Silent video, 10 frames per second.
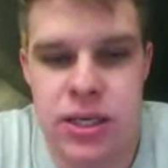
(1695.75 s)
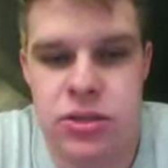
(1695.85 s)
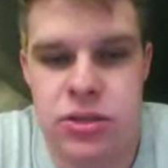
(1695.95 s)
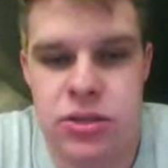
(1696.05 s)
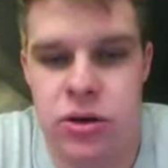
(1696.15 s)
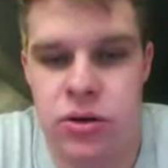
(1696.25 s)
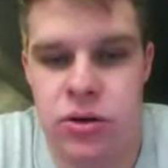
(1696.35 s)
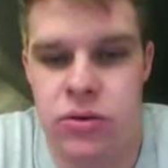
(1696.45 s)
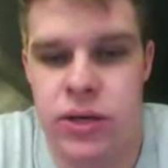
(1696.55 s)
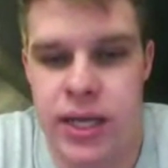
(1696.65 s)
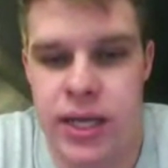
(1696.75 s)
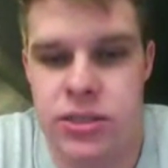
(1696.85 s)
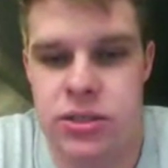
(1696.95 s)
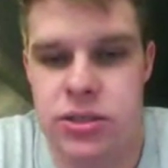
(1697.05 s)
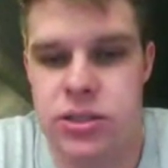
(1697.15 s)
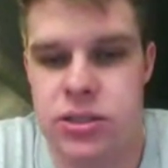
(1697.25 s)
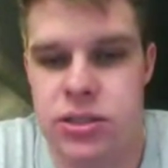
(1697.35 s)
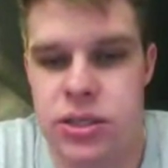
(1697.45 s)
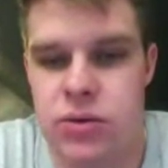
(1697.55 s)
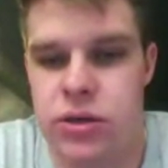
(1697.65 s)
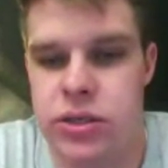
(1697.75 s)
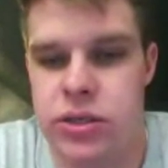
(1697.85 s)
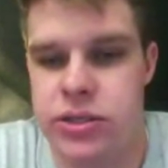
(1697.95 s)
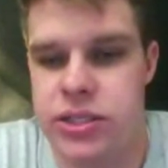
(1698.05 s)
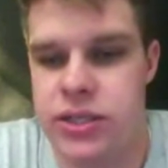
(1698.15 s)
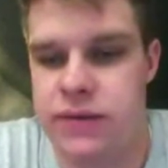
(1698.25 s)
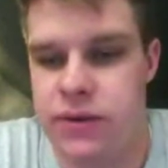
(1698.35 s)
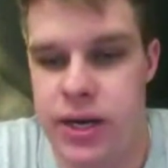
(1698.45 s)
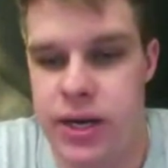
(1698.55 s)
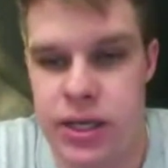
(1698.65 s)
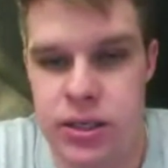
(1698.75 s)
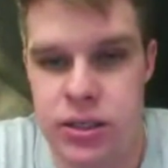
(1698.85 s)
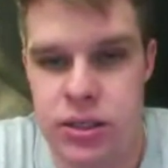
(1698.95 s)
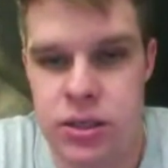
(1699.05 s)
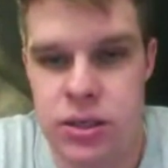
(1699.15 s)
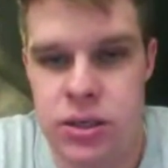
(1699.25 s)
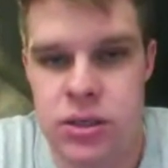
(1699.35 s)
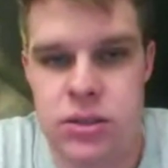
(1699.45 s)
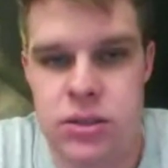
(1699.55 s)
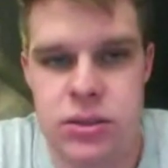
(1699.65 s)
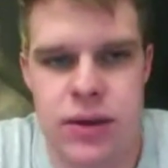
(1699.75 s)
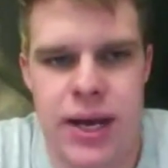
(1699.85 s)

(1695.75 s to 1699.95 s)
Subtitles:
his or her own answers in order to receive credit. So I